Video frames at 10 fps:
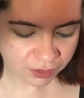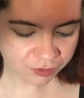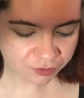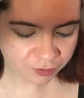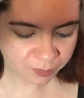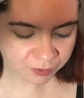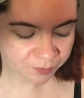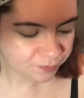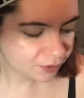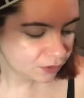It's just
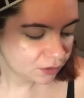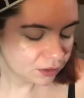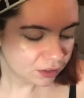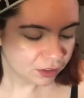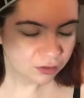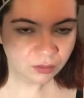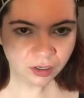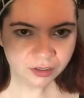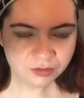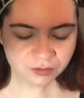been a little
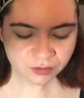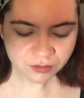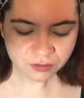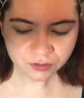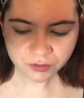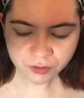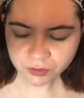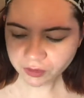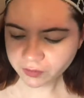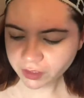hard to do
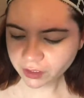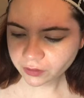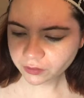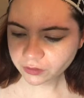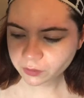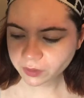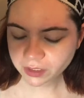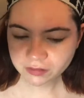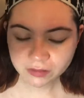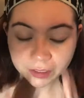YouTube videos just
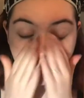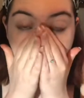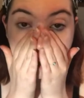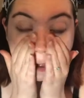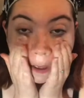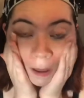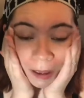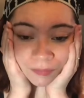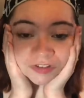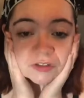because like
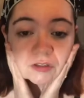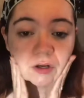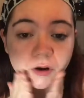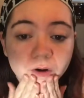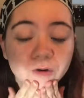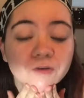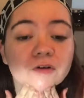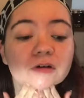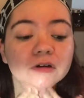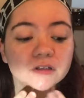I'm just so
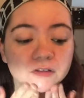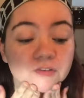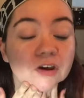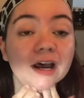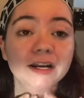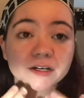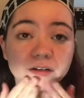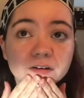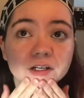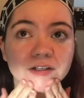
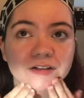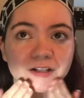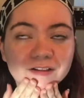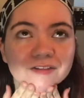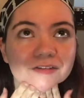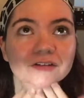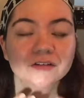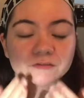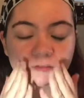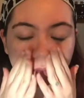tired
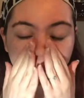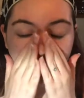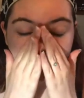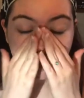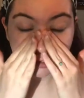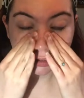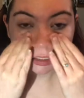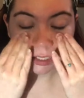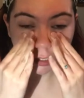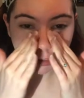from work,
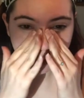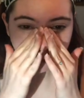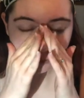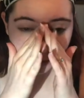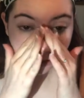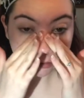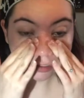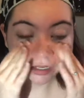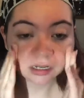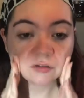and
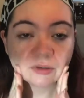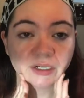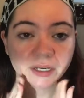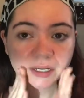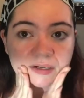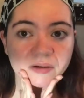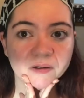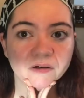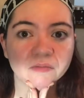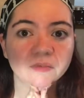every night
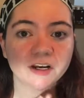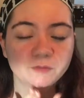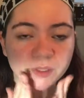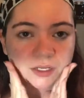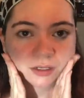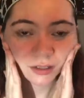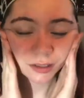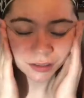I've been